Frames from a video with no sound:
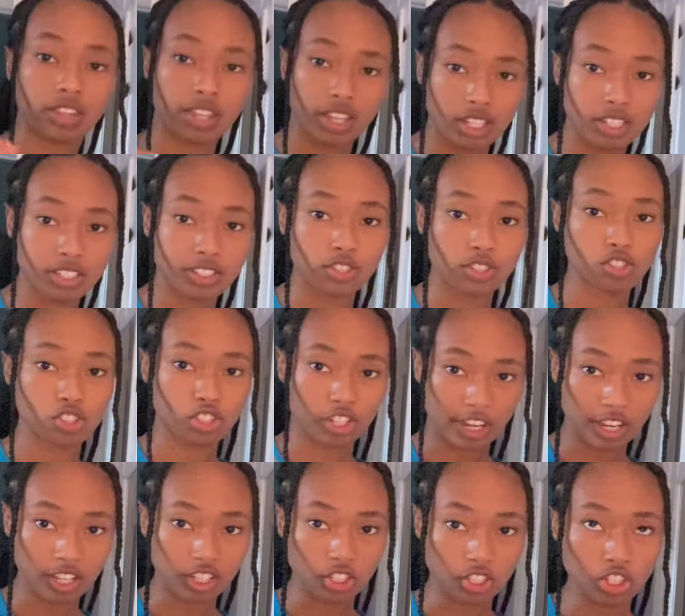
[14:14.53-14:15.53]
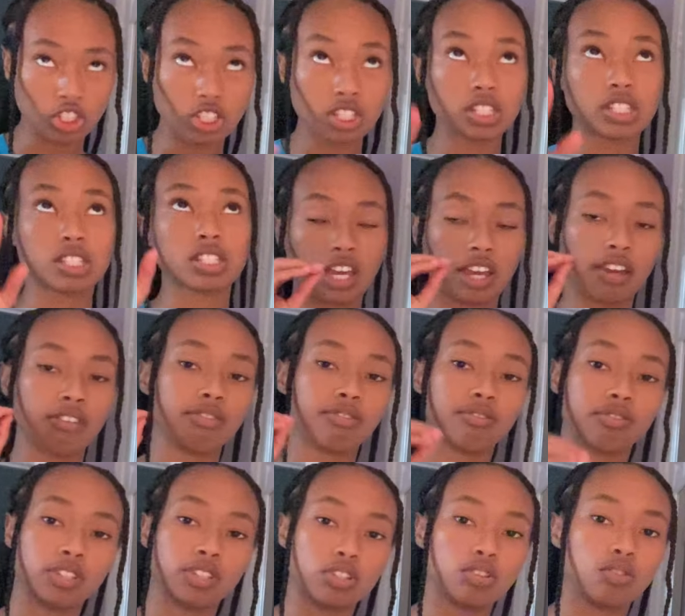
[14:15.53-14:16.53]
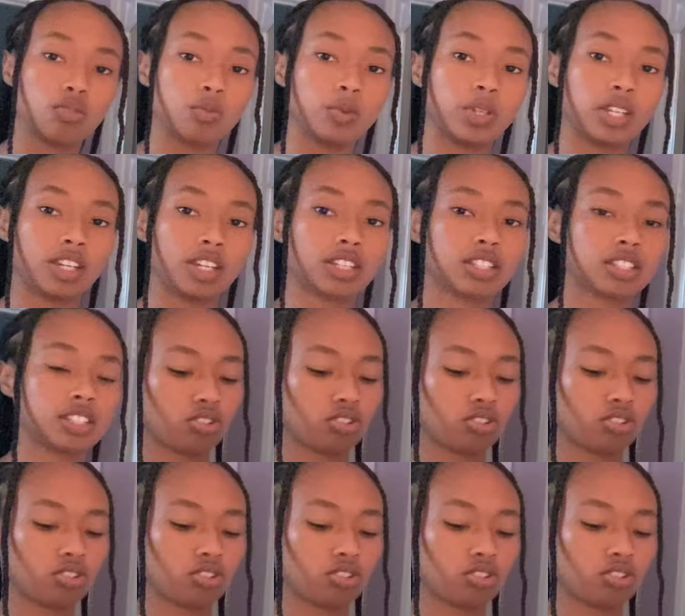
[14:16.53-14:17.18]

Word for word: This changes every two weeks.